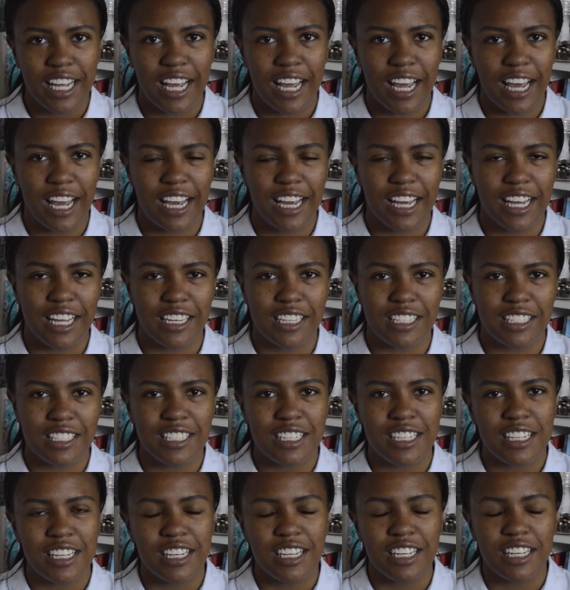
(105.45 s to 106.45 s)
and
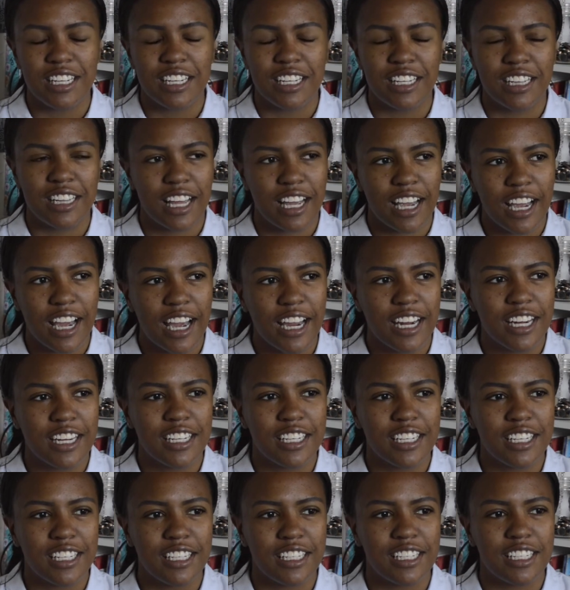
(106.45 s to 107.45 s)
that kind
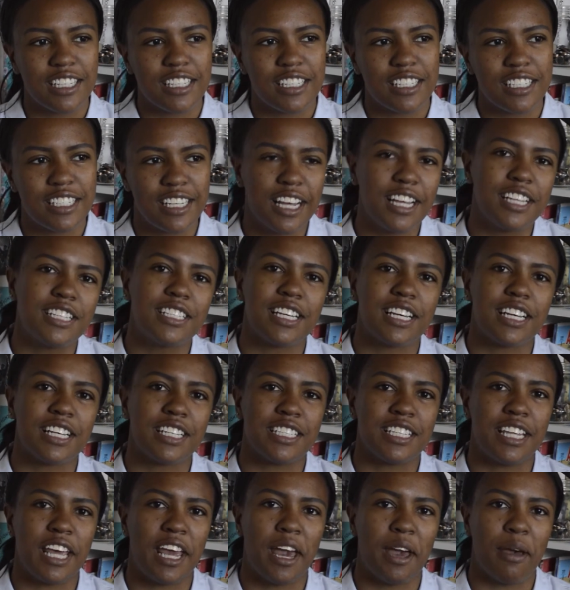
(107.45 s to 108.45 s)
of sounds like a
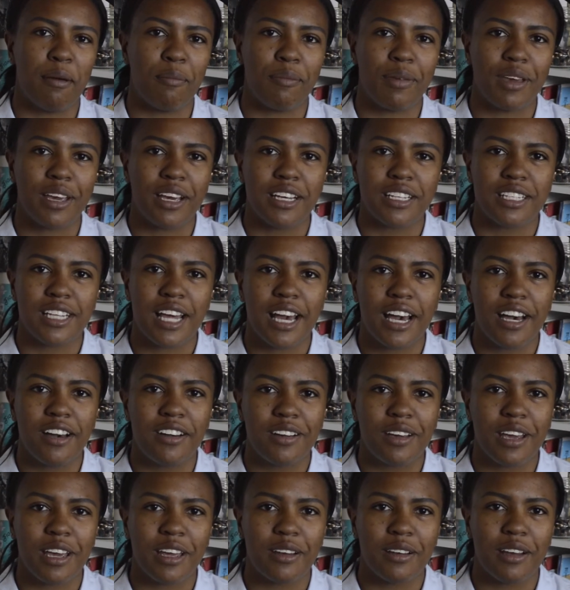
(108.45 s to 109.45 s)
scam, because how
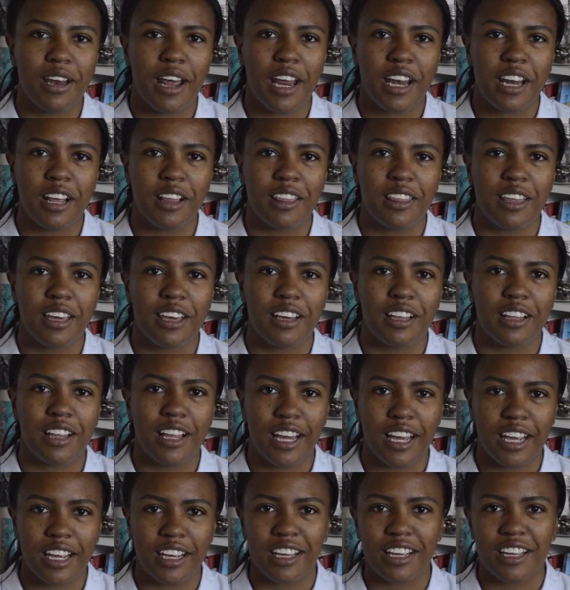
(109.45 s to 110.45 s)
can anything
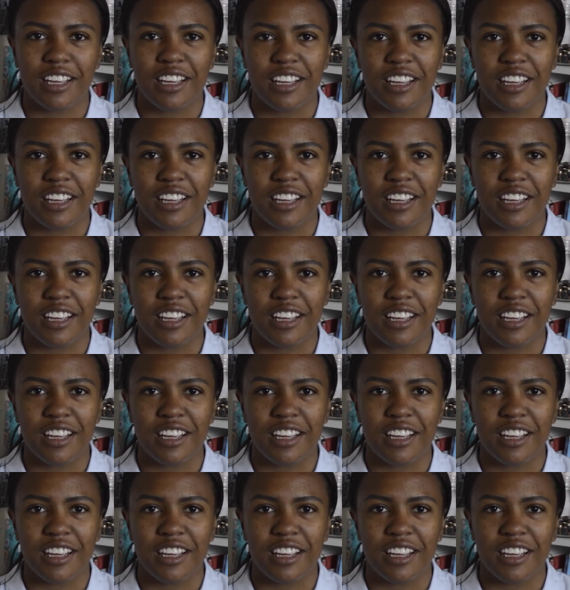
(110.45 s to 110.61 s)
like